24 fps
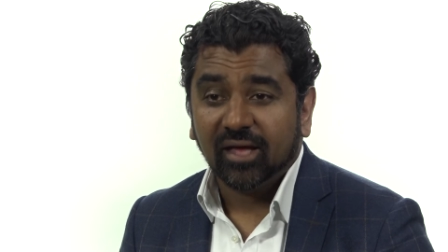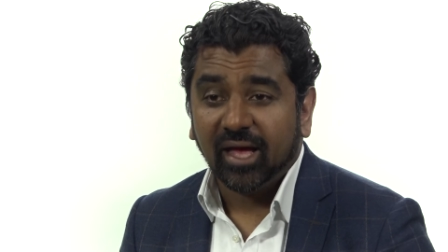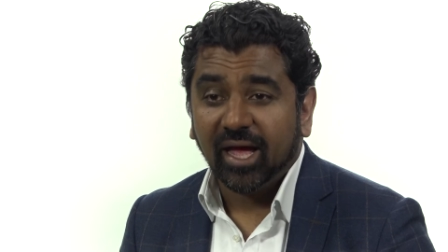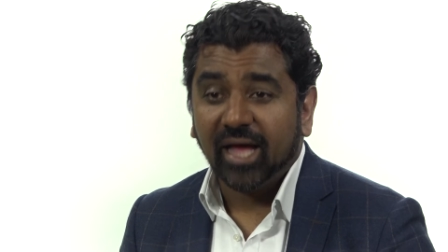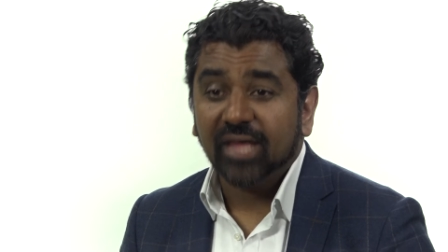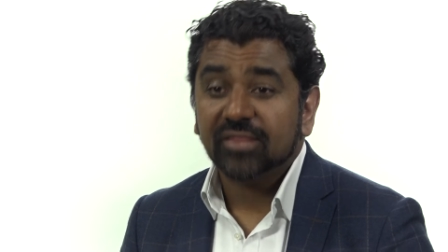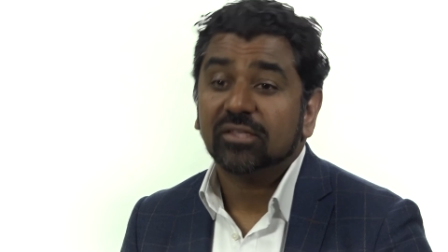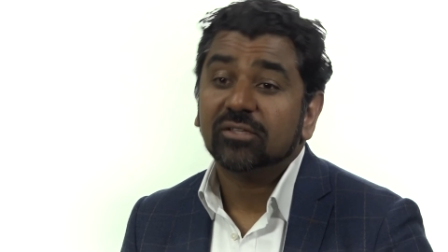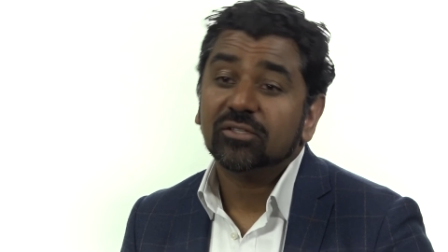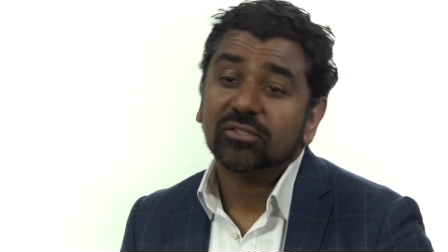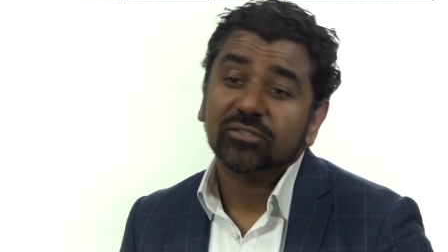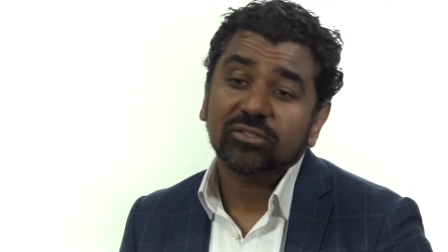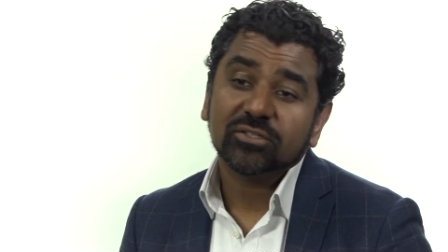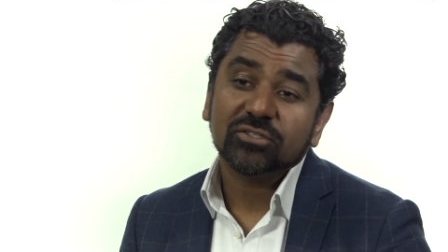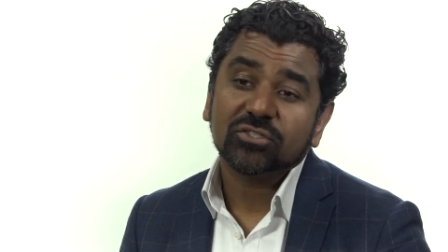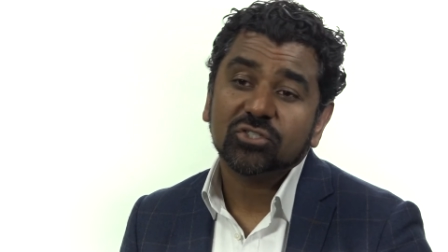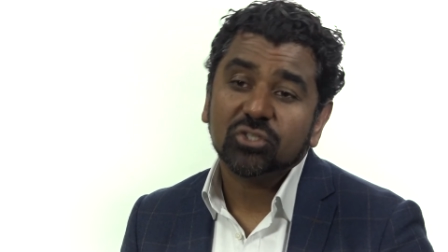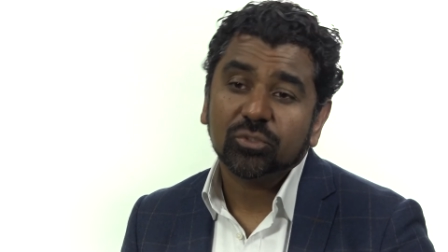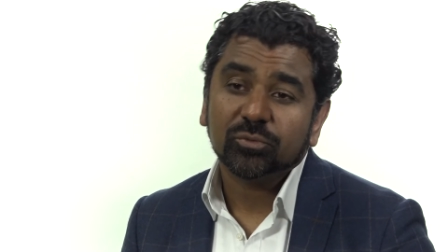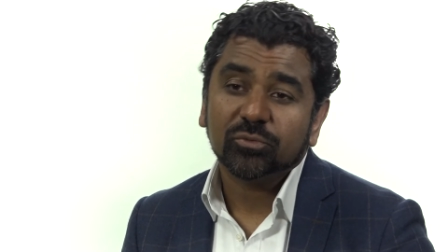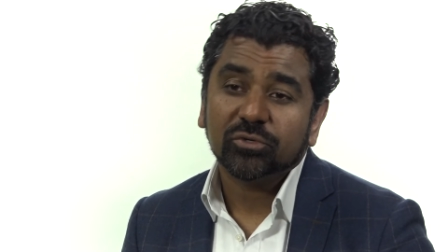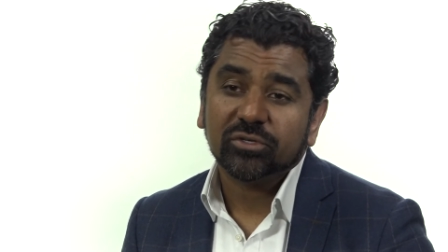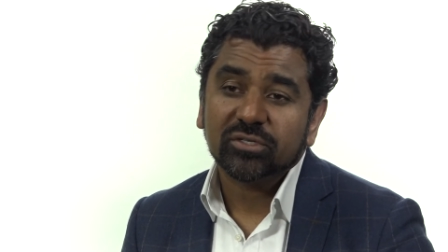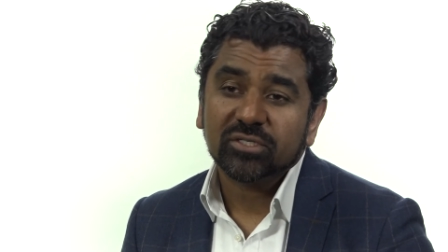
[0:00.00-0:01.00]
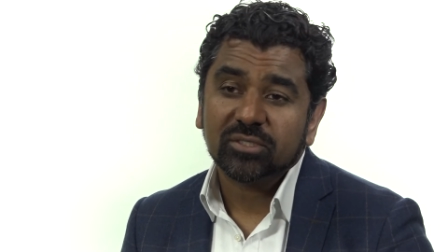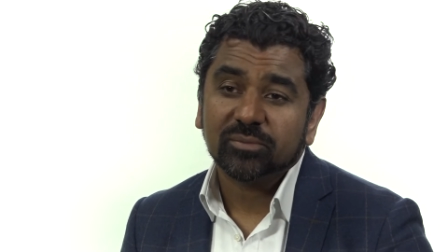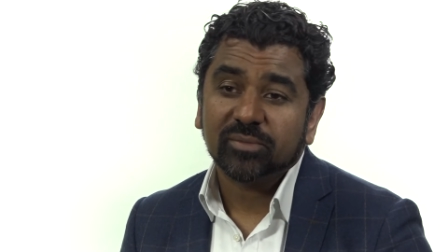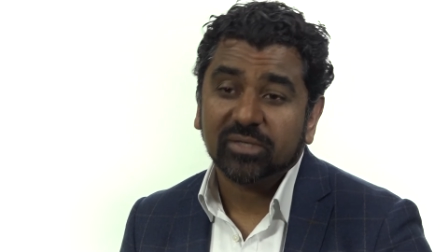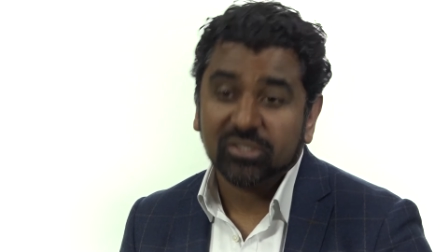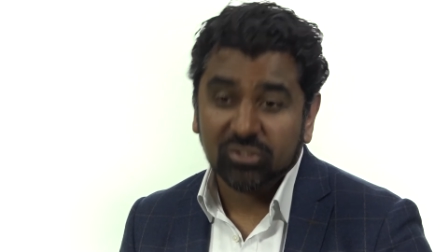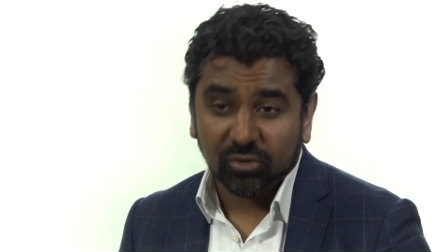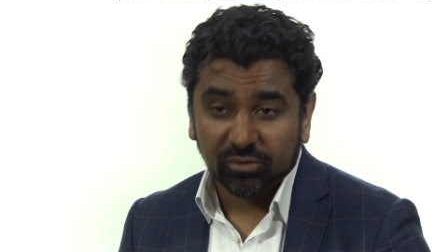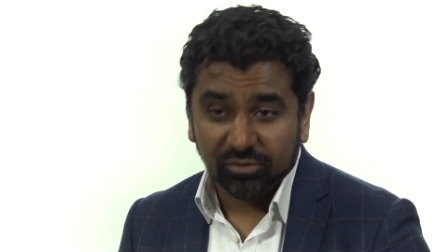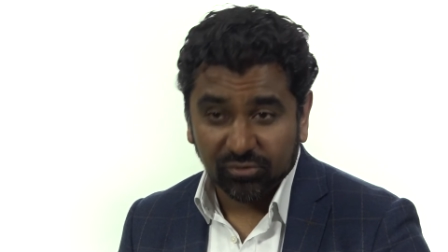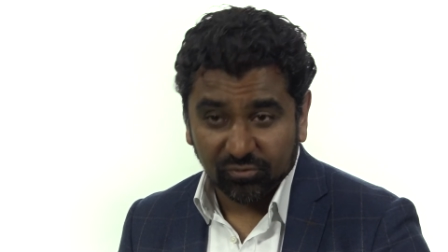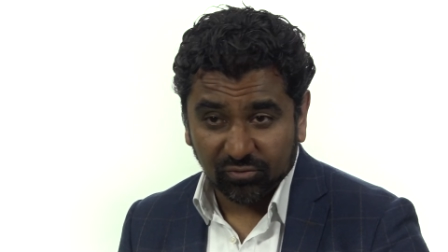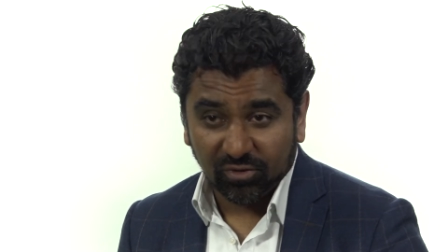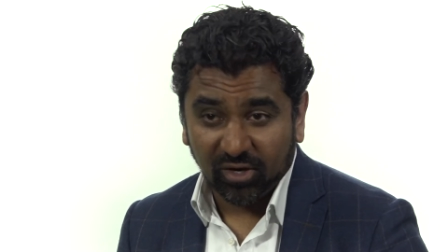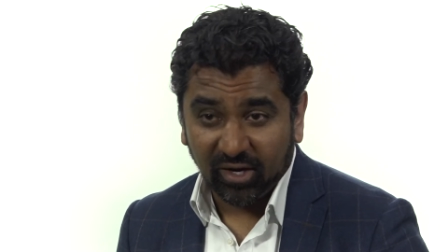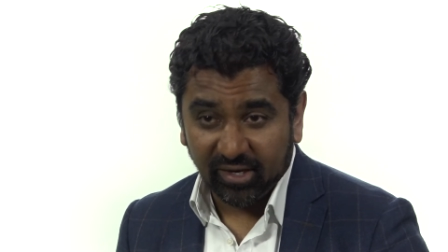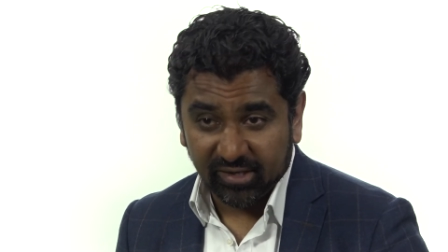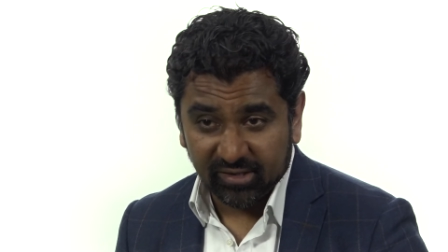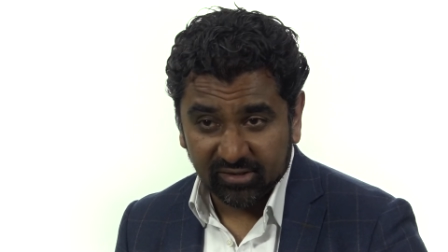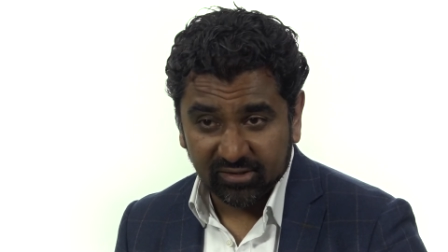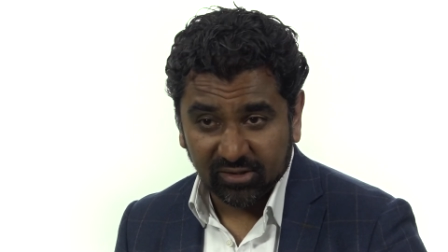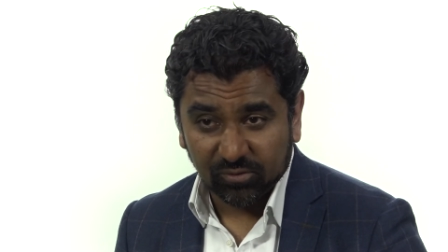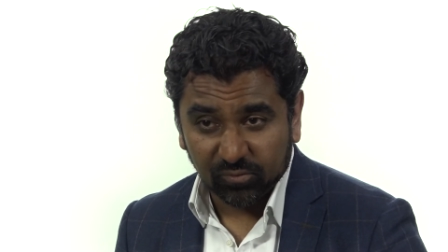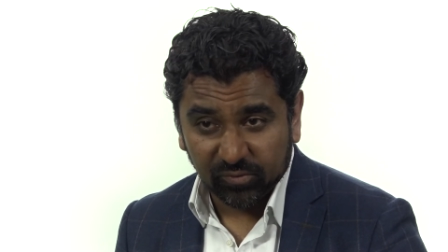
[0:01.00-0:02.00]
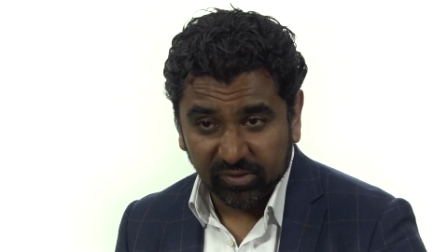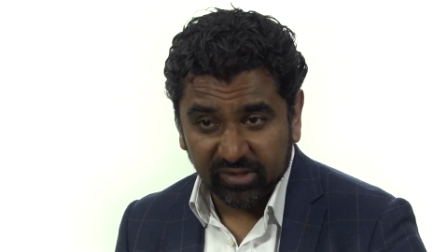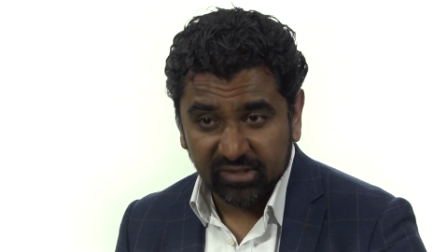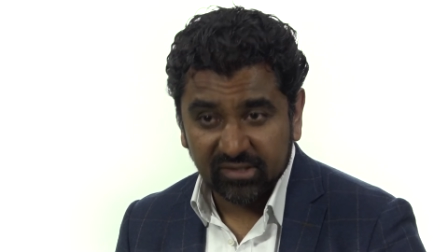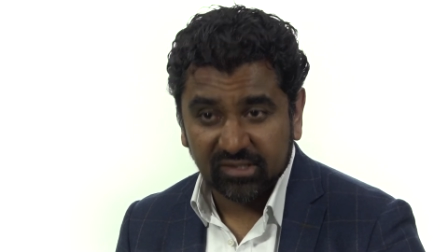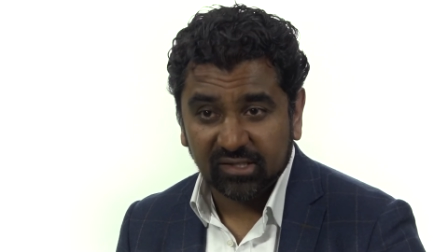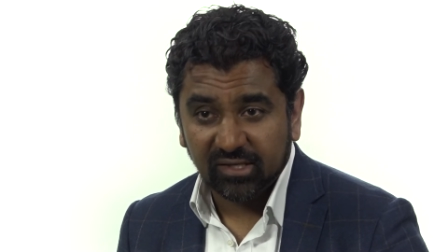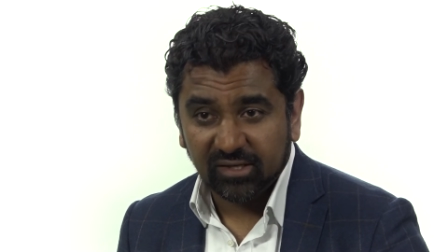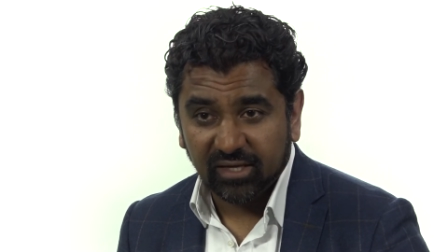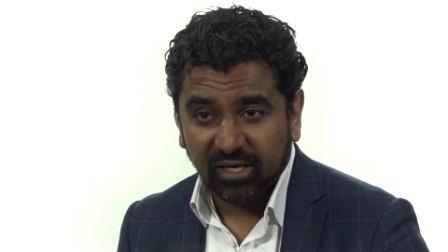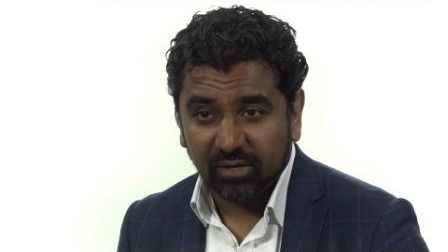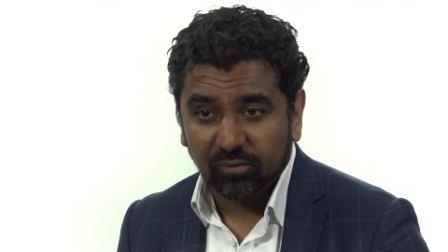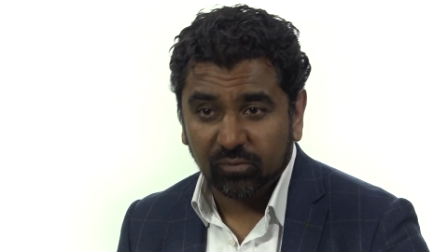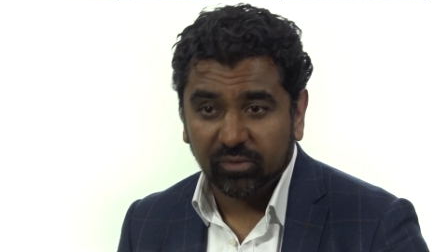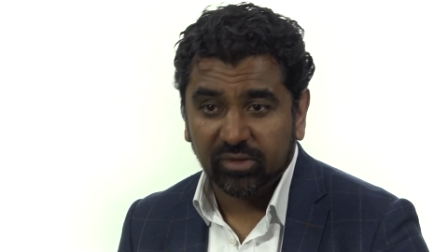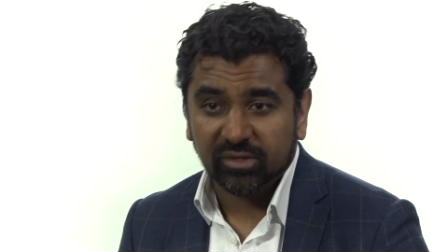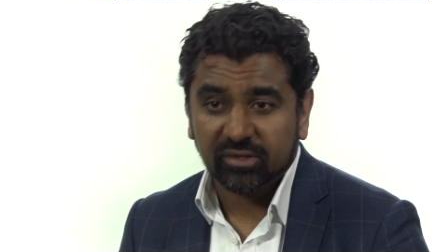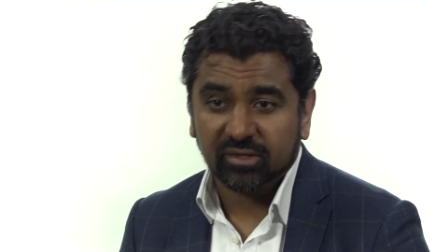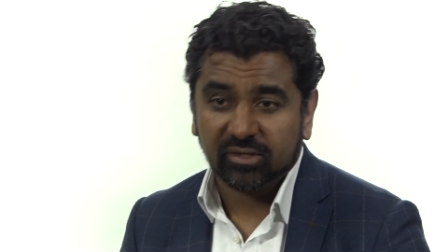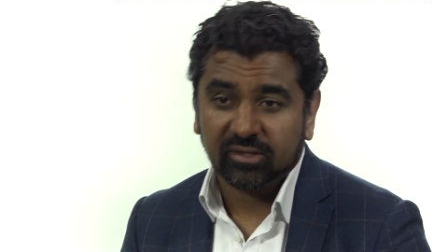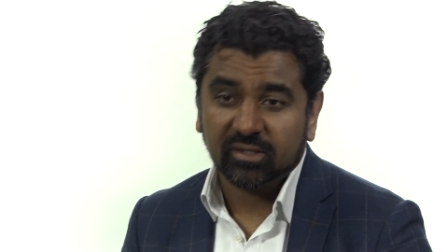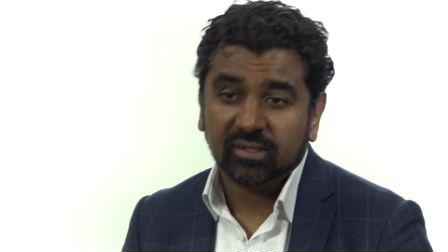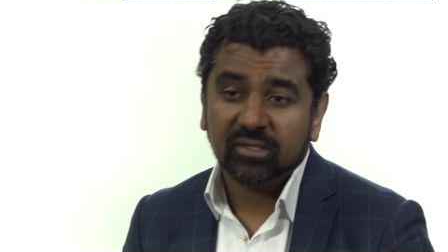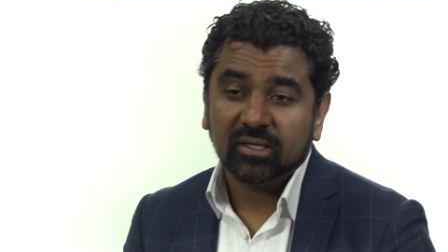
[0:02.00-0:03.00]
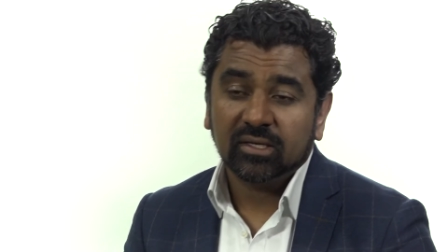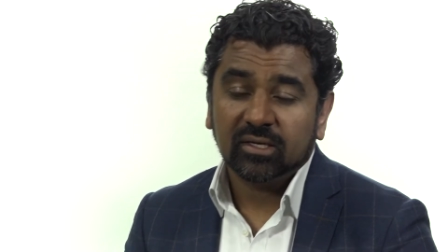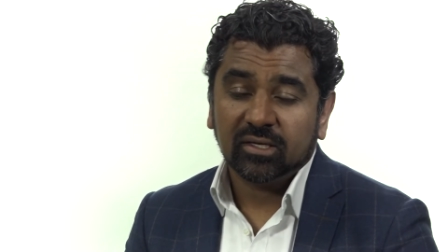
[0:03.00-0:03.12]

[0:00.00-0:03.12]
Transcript: Ethical consumerism is on the rise, and we see that with the